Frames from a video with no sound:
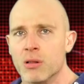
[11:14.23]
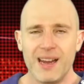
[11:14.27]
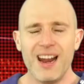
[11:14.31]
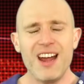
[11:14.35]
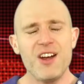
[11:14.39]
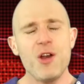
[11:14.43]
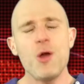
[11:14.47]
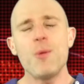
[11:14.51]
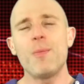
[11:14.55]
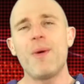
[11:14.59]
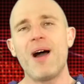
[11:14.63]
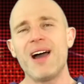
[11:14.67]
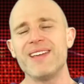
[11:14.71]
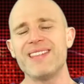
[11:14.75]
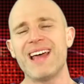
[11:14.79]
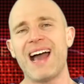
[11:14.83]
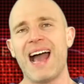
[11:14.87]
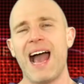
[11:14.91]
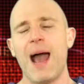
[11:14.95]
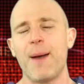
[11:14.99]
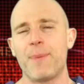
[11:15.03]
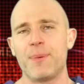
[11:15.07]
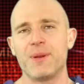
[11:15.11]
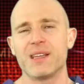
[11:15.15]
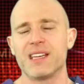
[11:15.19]
I don't mind that
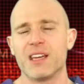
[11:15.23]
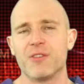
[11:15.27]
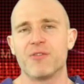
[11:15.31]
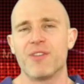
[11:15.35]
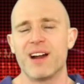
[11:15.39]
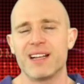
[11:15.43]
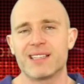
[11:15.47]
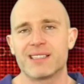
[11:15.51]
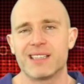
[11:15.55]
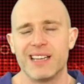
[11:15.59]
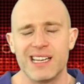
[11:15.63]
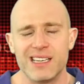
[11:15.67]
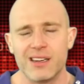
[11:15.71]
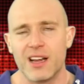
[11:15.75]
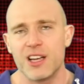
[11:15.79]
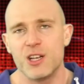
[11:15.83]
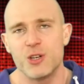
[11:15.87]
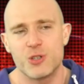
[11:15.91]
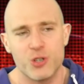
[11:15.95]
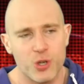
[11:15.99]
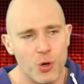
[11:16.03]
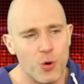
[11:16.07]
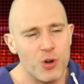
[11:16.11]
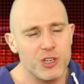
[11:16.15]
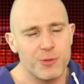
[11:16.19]
happening in wrestling, like you
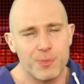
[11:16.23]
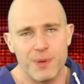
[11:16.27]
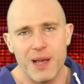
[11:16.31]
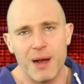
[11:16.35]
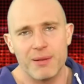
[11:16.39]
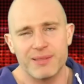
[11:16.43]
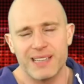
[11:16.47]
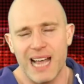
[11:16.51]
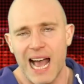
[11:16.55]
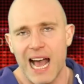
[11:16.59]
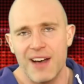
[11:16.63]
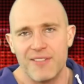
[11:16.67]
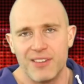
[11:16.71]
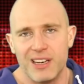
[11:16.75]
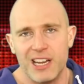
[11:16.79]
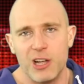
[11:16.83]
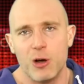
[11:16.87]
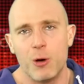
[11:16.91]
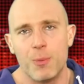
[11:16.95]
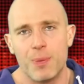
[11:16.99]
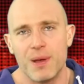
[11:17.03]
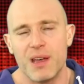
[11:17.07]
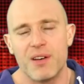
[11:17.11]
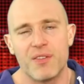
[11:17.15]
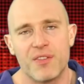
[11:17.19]
should always be able to have a
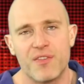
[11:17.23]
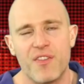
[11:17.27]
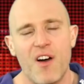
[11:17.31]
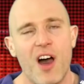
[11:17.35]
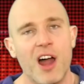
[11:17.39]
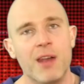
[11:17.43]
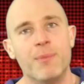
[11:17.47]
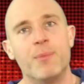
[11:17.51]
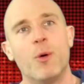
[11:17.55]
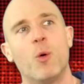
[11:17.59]
little bit of fun,